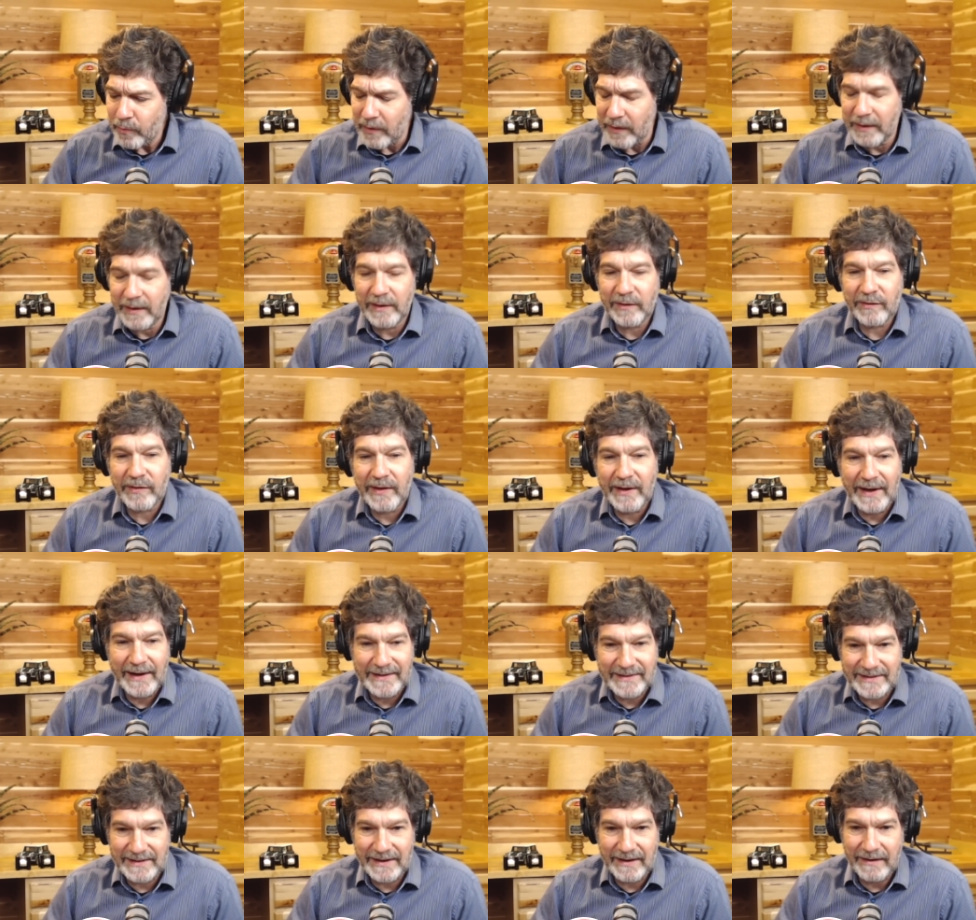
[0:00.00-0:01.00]
is the
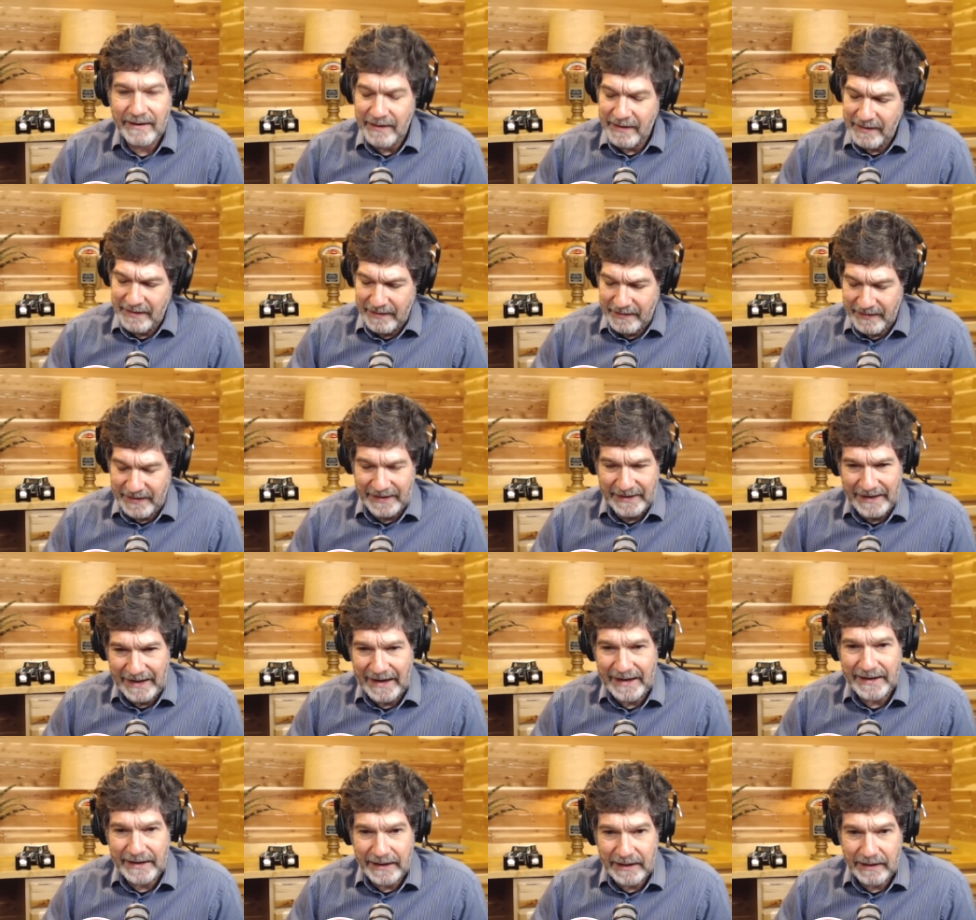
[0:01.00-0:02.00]
idea that
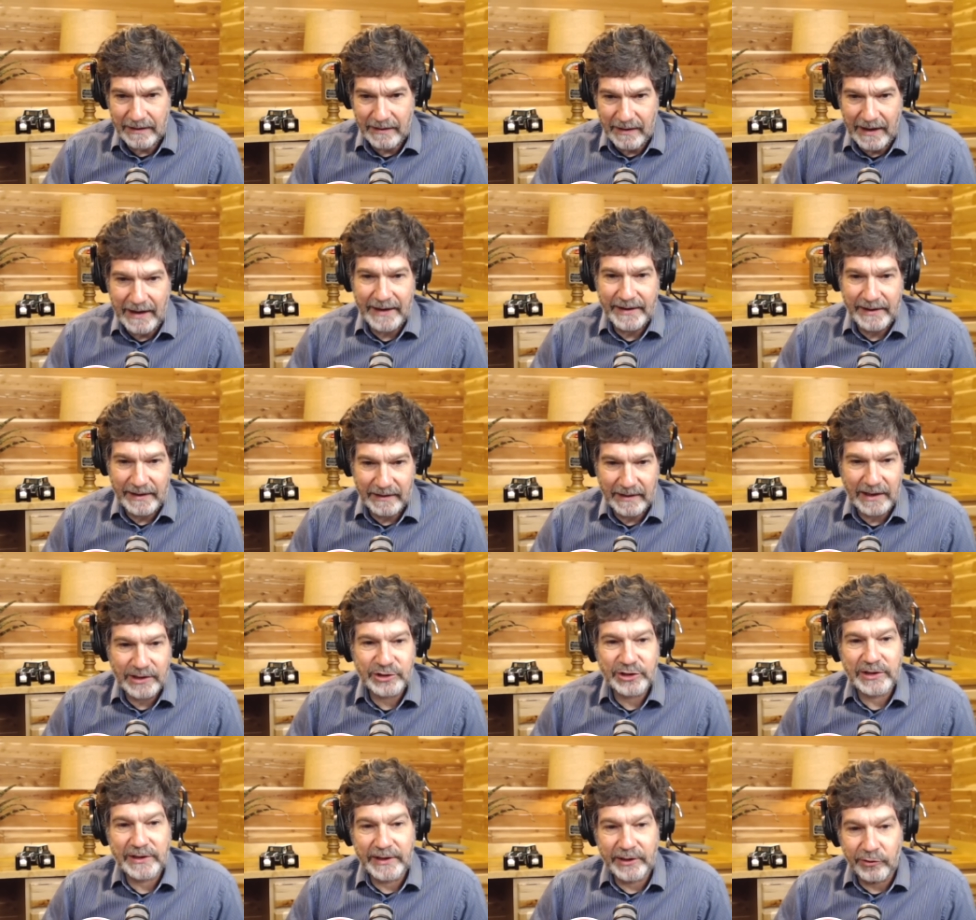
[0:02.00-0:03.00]
any
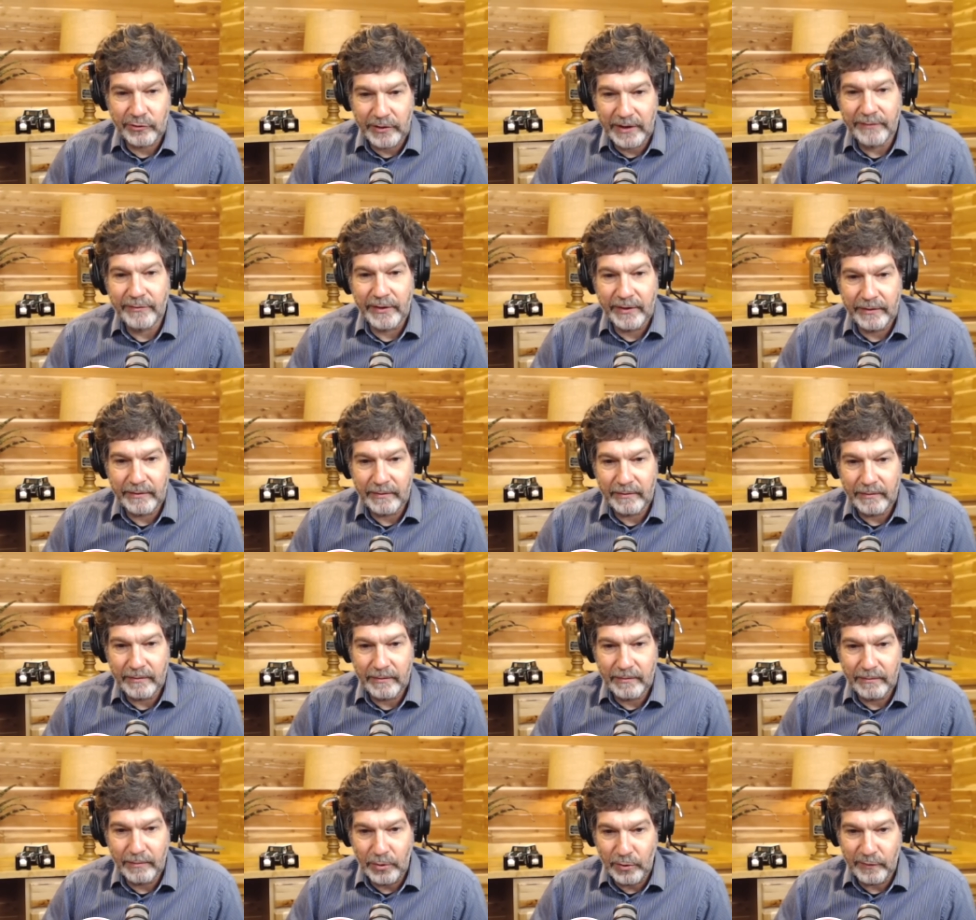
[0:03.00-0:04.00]
ideologically driven
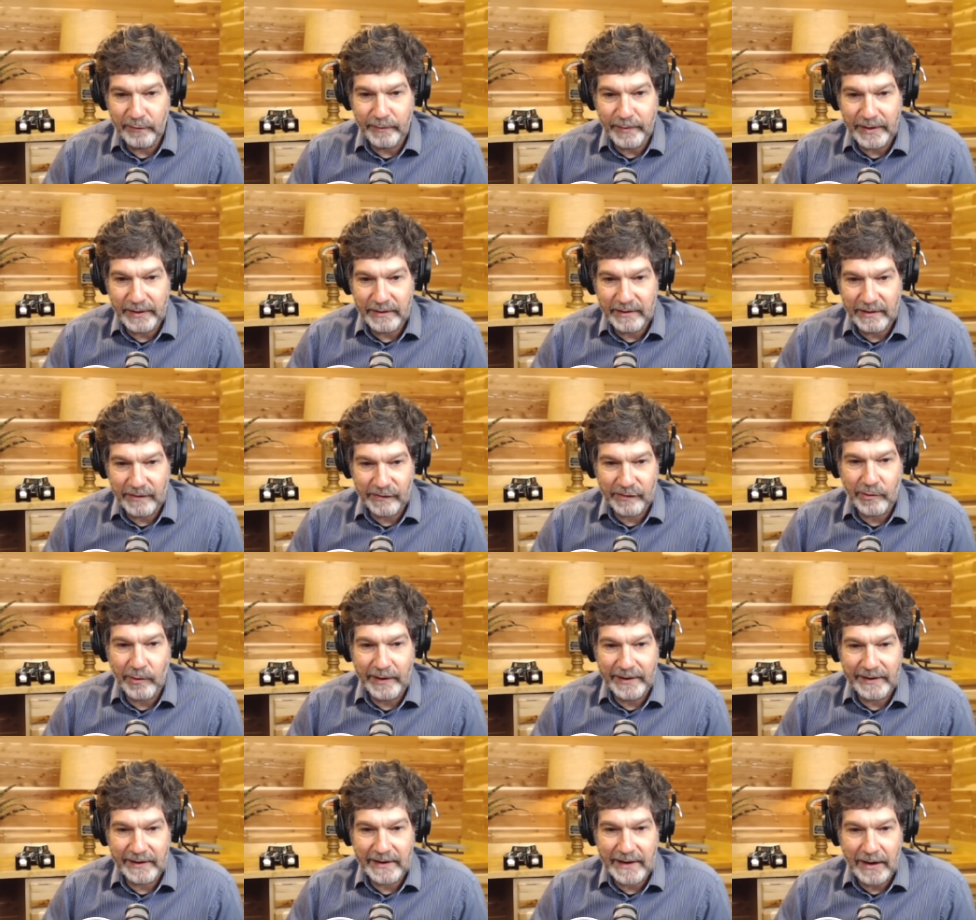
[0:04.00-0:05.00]
movement is going
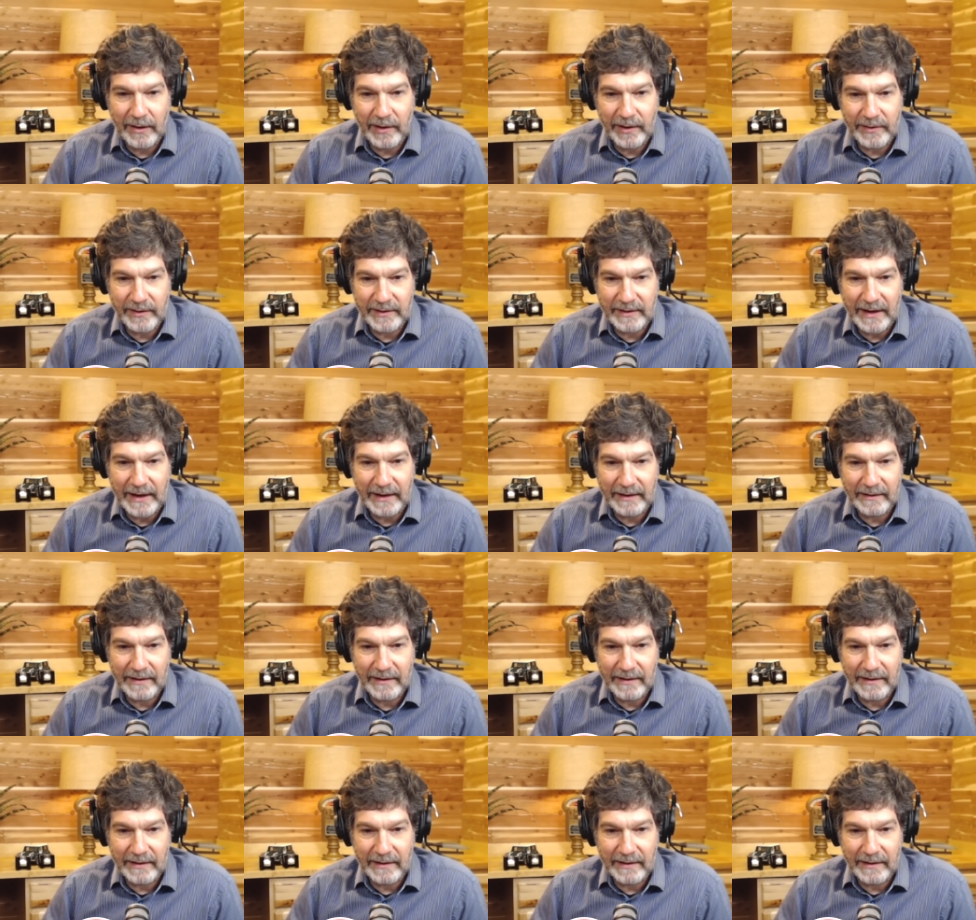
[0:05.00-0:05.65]
to carry the day.